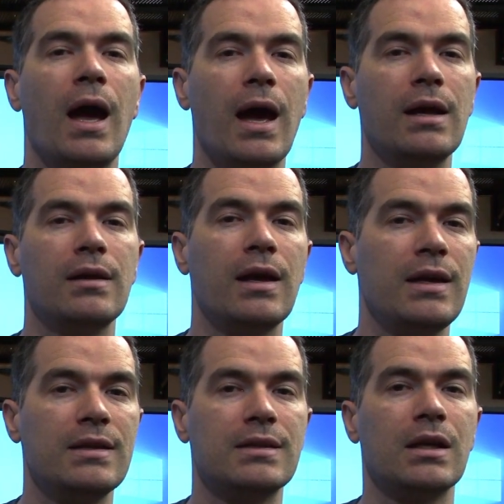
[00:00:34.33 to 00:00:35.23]
and a
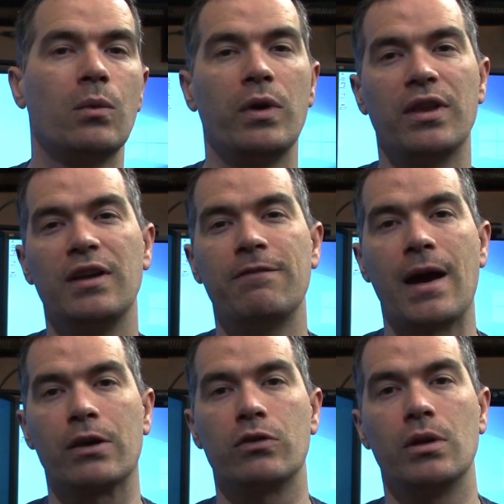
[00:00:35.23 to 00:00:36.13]
heatsink with a
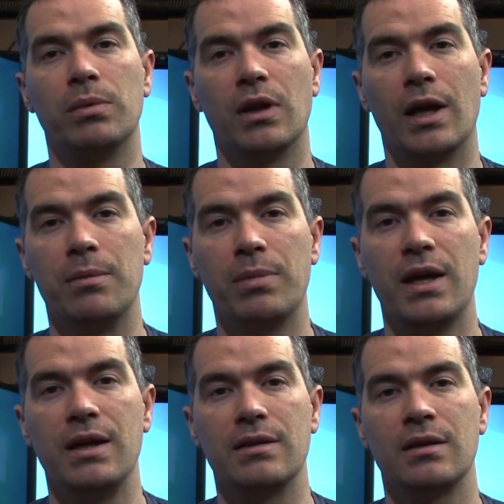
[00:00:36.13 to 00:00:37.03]
factory applied
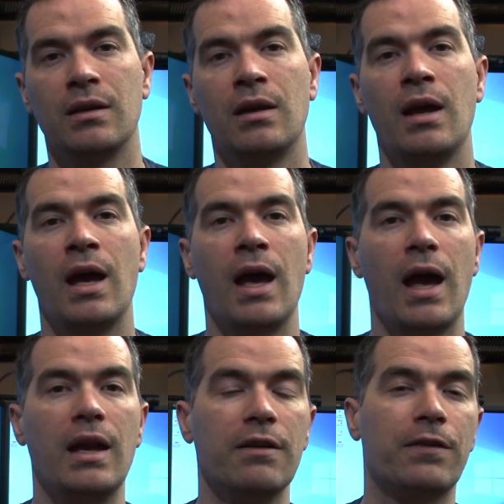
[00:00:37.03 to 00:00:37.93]
paint?
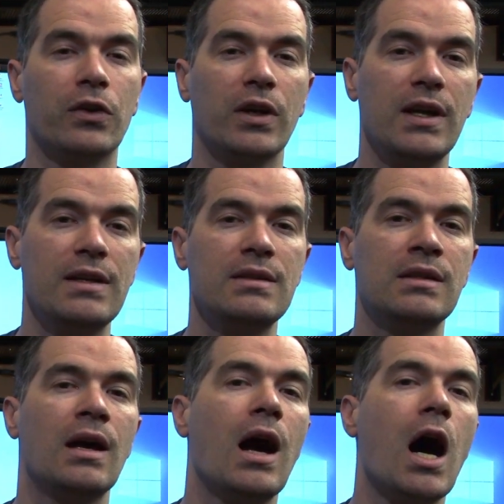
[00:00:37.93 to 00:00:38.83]
And if there
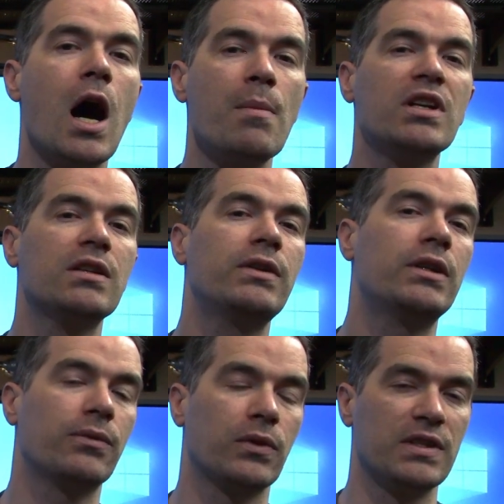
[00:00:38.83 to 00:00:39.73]
is, how much of a
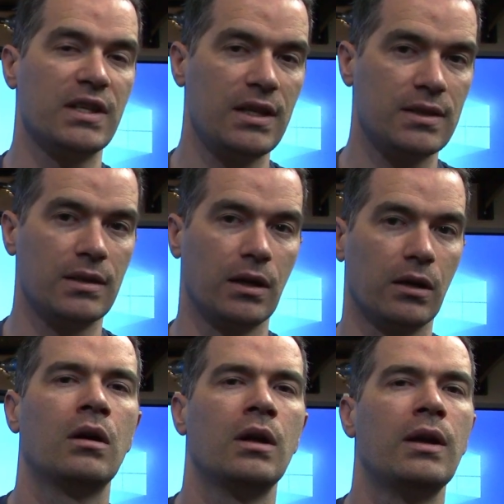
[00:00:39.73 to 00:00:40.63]
difference is there?
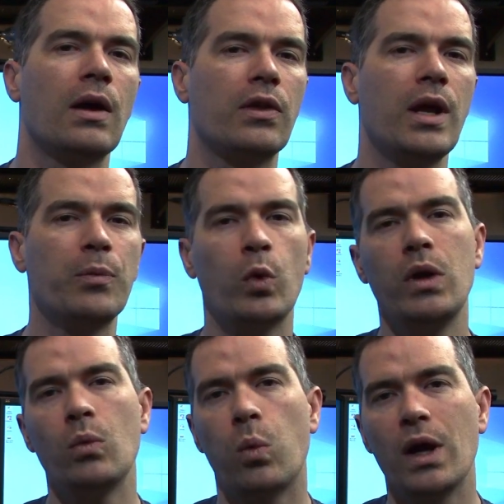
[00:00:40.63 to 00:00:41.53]
Now the
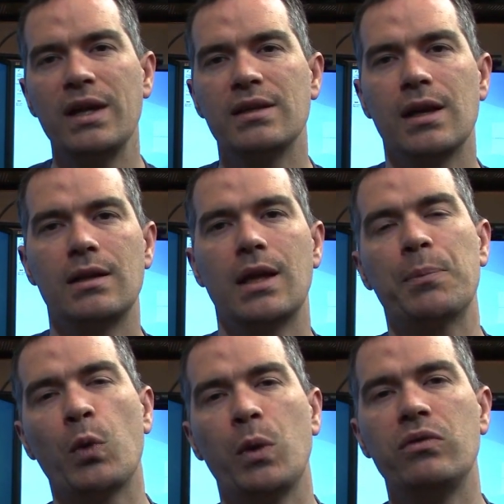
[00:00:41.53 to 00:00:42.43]
Neptwin White and the
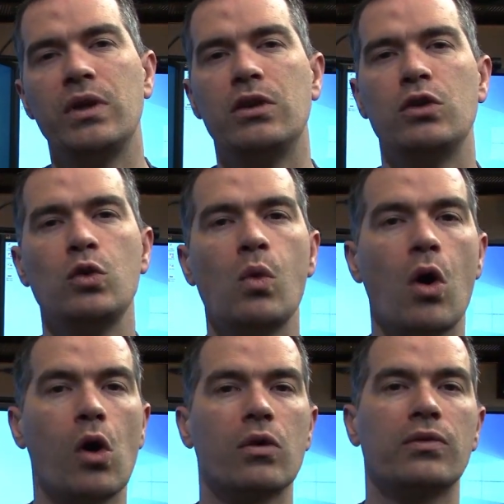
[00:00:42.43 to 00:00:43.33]
Neptwin V2
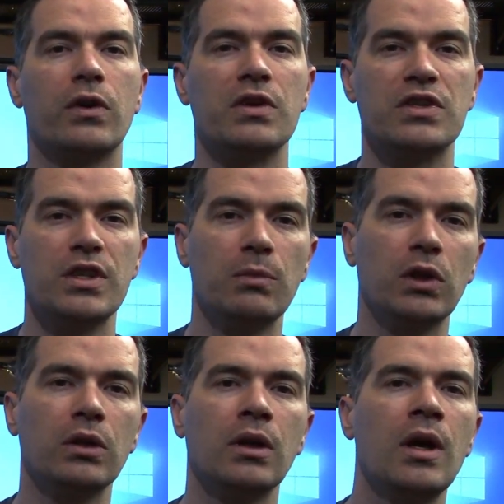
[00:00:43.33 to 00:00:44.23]
are very similar,